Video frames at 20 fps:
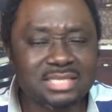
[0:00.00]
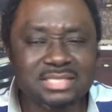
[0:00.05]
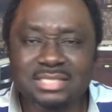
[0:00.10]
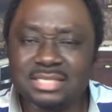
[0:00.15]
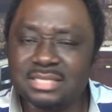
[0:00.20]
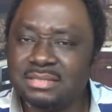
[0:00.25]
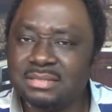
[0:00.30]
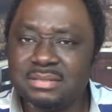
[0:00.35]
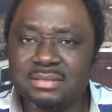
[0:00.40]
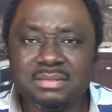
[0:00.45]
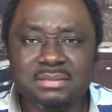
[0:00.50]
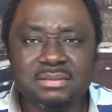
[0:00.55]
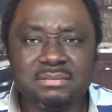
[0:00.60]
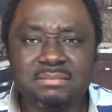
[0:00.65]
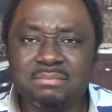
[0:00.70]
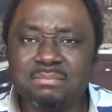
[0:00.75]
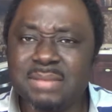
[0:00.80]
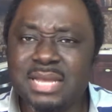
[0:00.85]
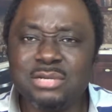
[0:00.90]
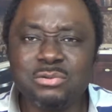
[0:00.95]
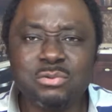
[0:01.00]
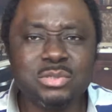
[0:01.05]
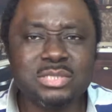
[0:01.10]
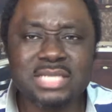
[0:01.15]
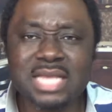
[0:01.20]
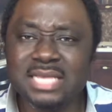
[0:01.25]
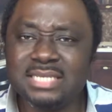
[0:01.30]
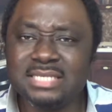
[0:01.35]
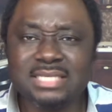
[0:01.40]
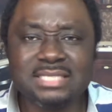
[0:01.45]
that medical
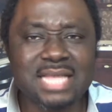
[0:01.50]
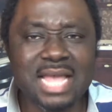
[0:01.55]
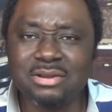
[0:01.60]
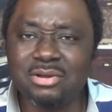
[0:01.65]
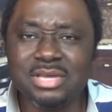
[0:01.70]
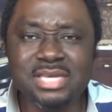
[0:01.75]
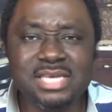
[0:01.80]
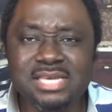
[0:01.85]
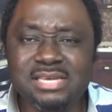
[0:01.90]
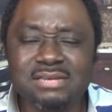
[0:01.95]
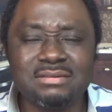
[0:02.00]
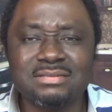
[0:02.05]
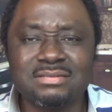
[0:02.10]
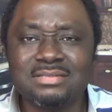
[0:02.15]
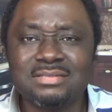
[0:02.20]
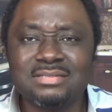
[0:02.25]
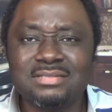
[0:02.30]
sciences cannot heal.